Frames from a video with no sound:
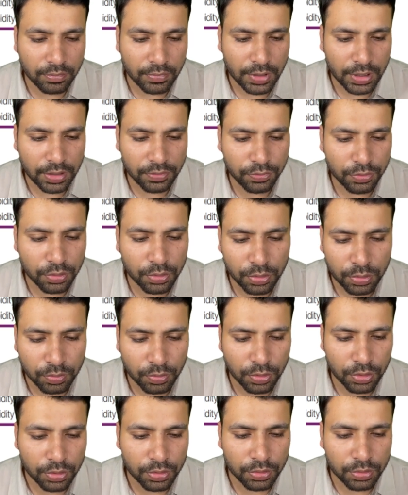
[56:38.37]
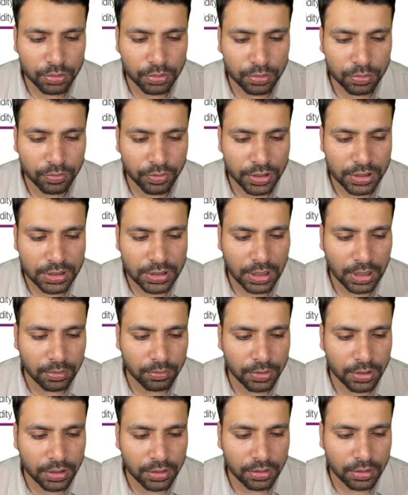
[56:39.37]
if you don't want to waste time in
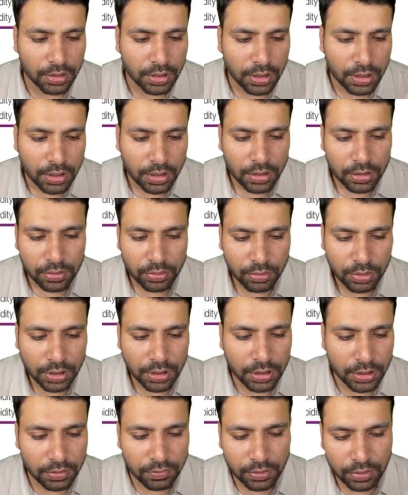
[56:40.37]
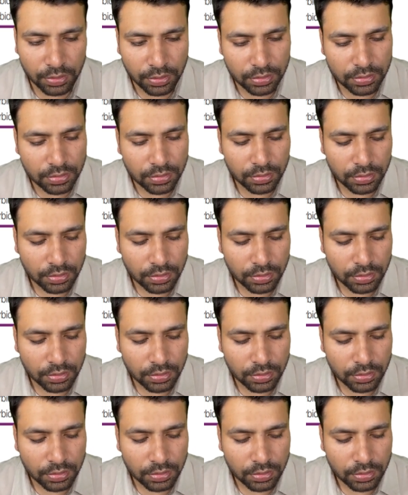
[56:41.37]
it, you can leave it also.